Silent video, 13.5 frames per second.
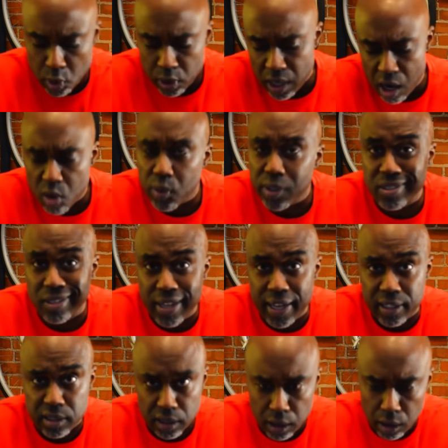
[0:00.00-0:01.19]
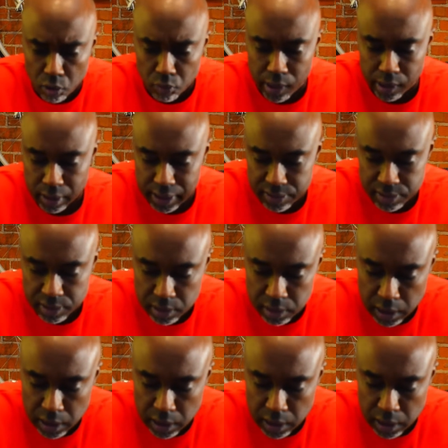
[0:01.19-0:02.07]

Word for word: and I always like, you know, Redolescence.